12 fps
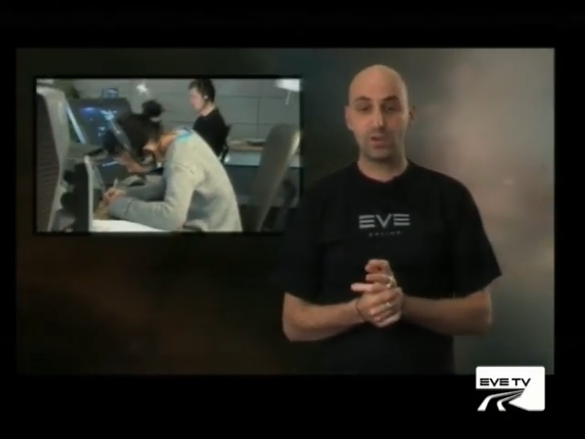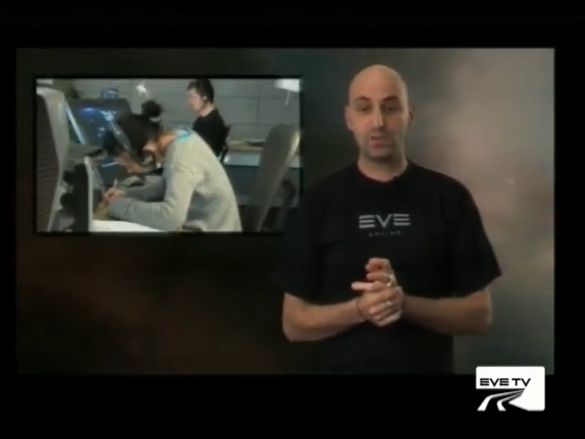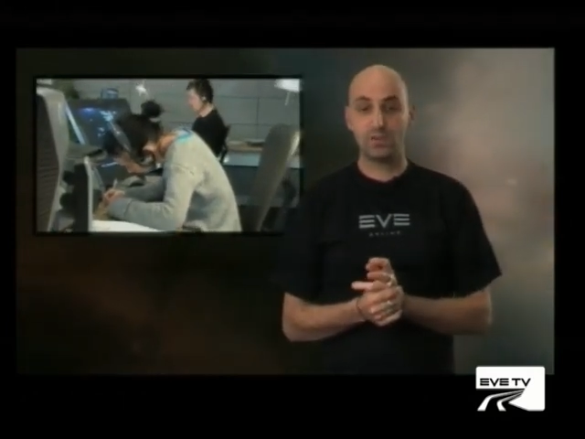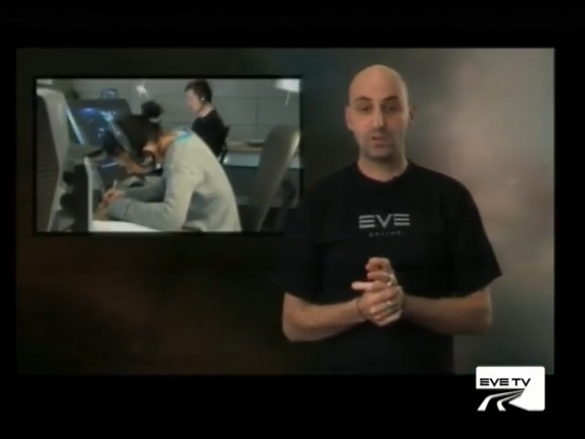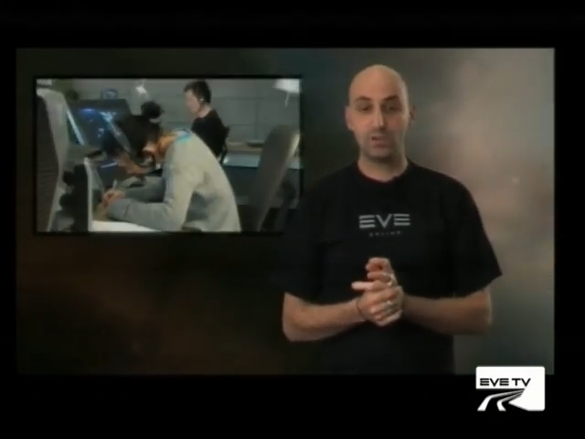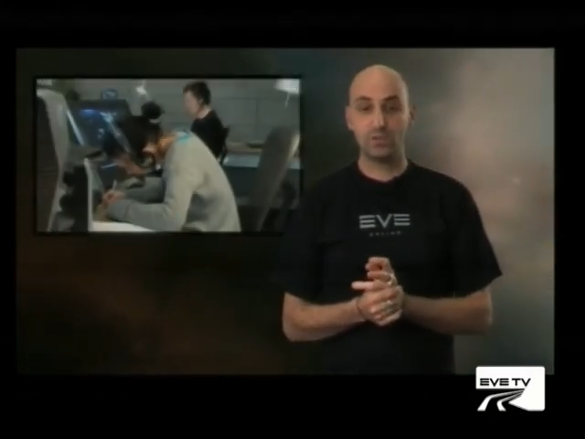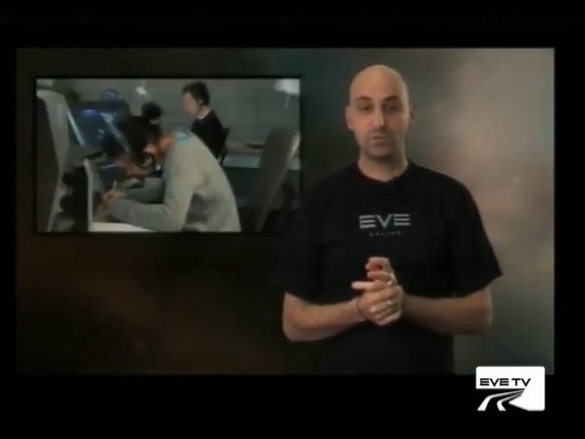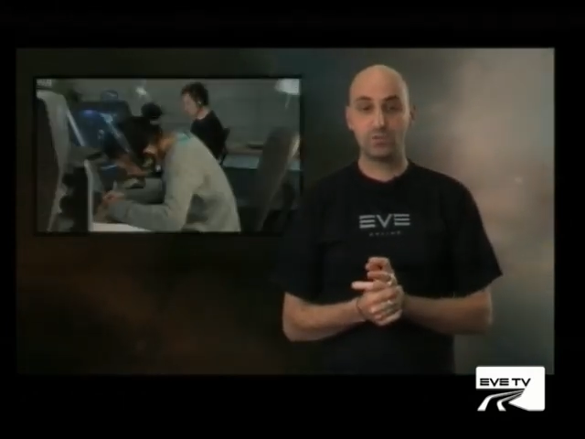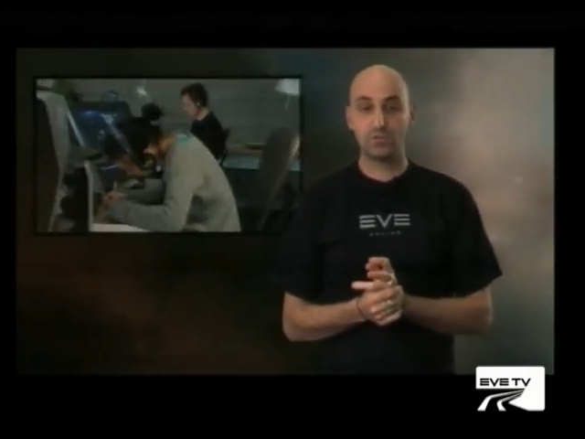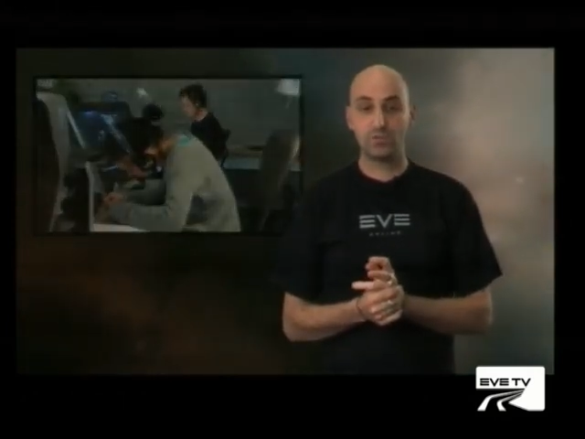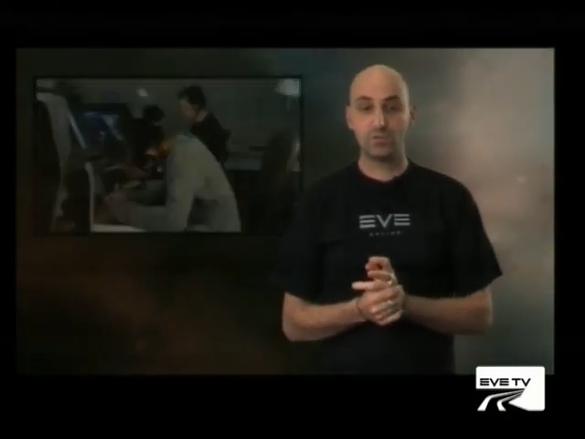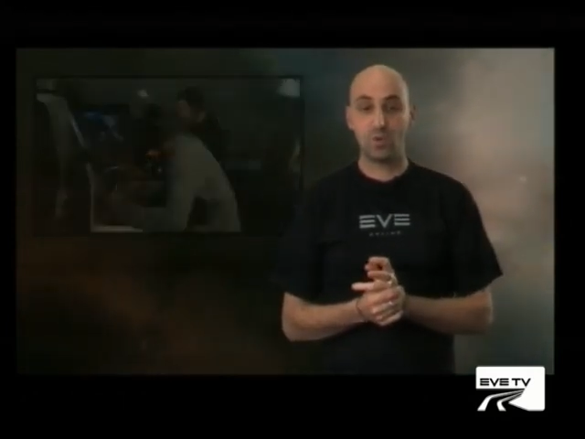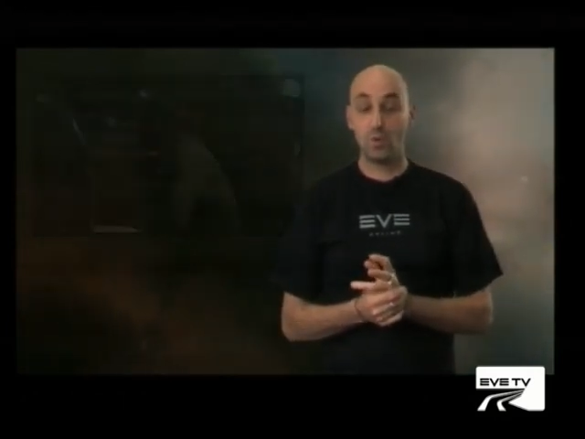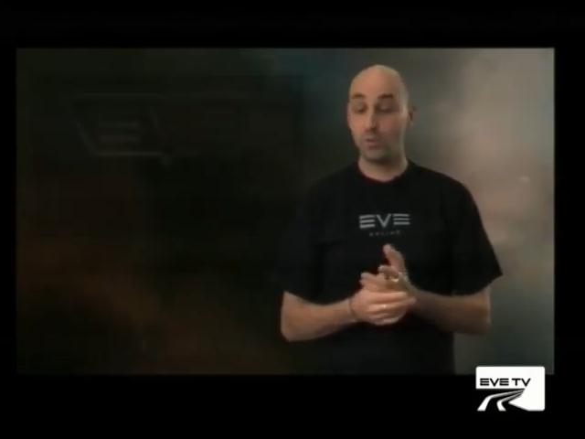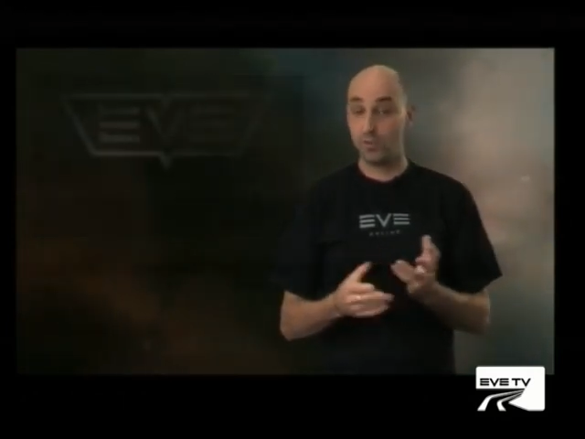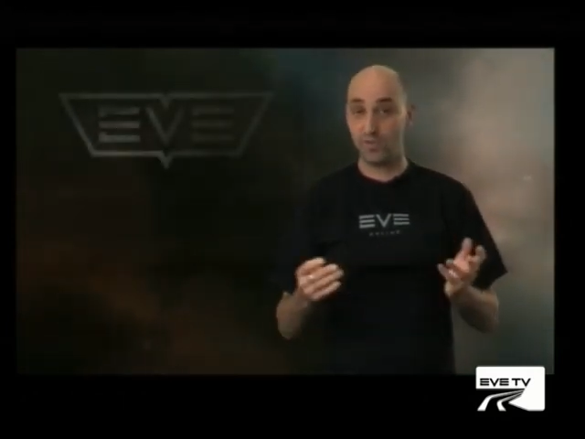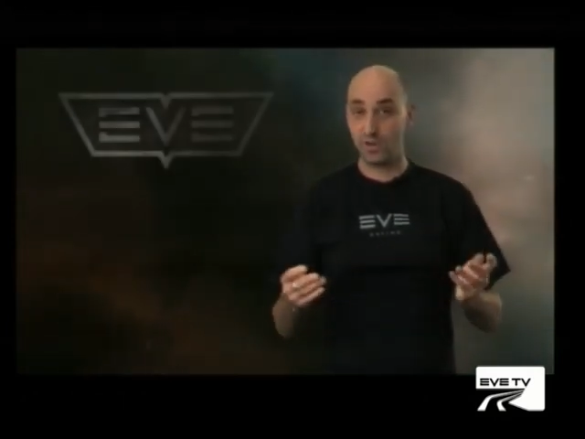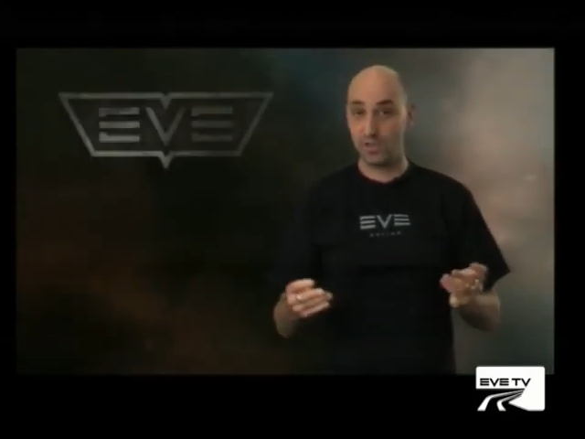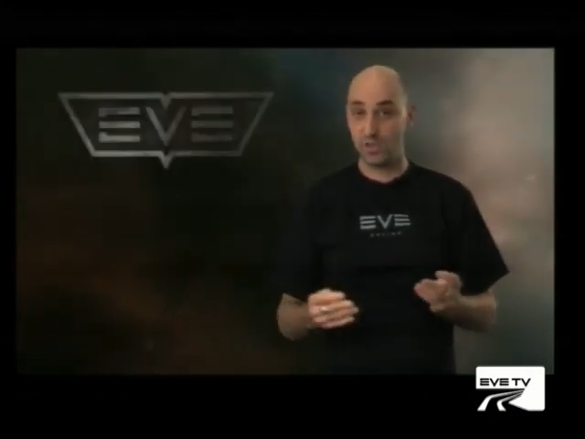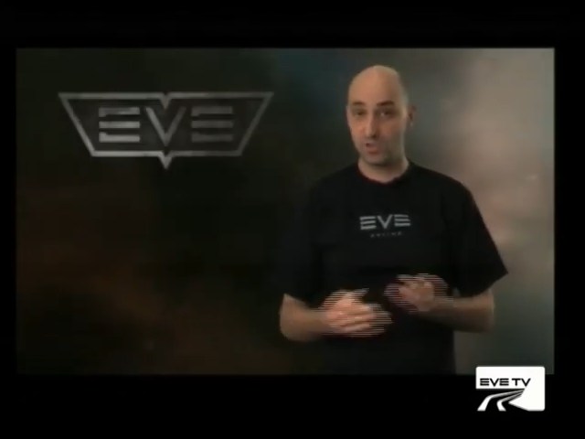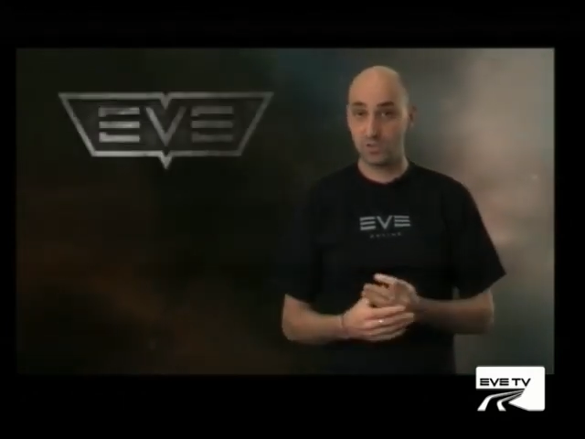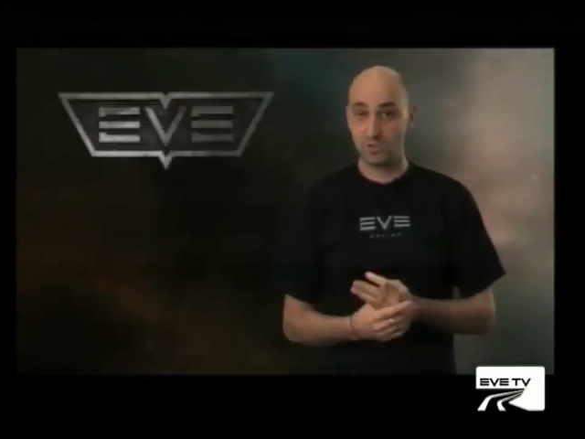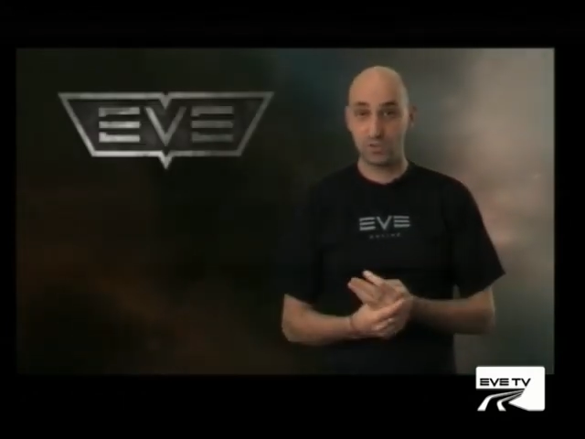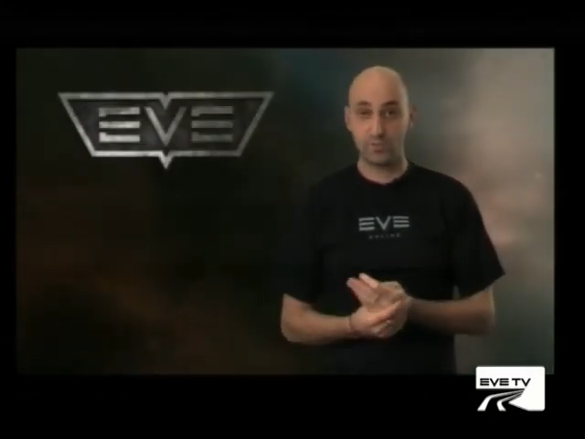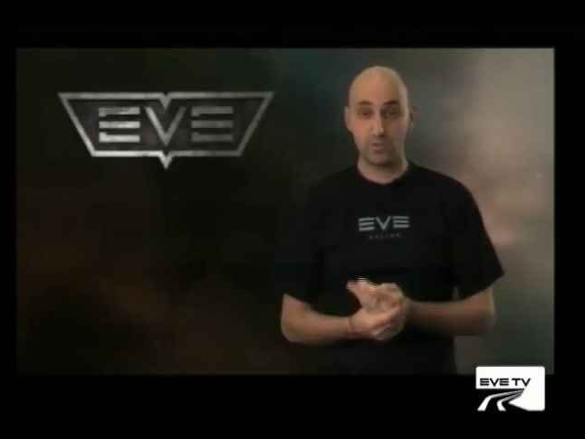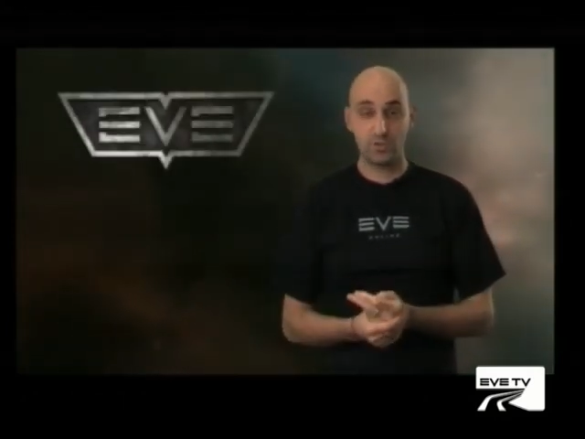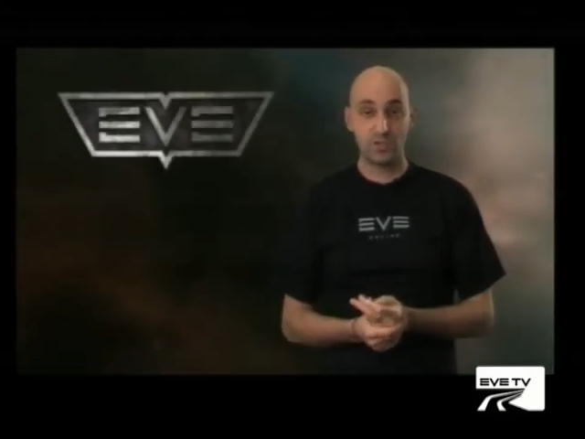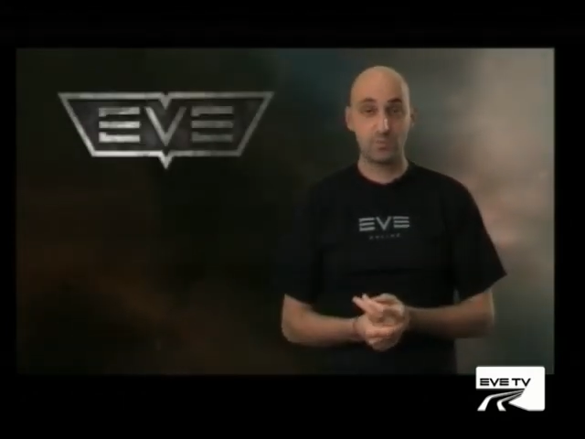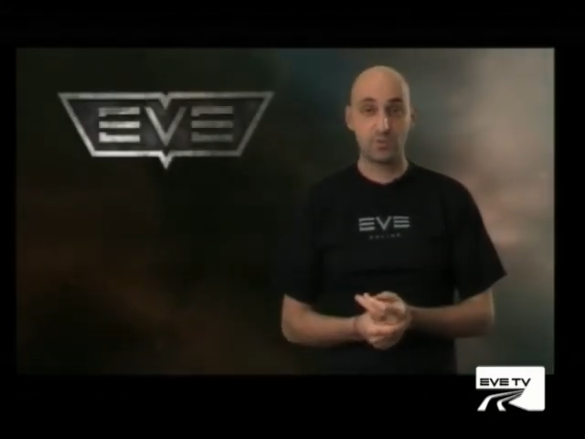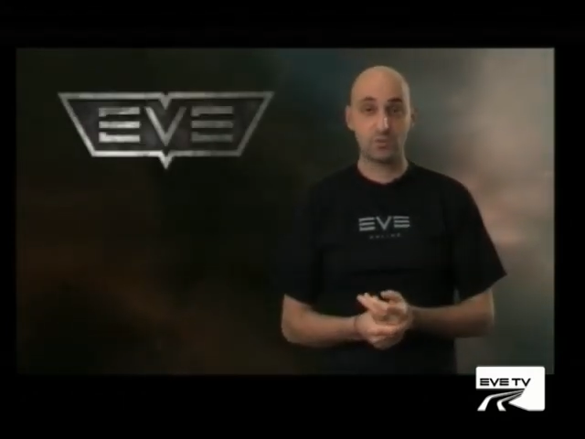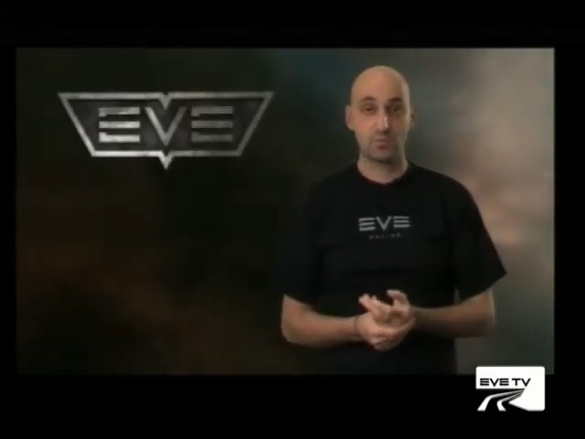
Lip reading: It includes all the variations of the ships.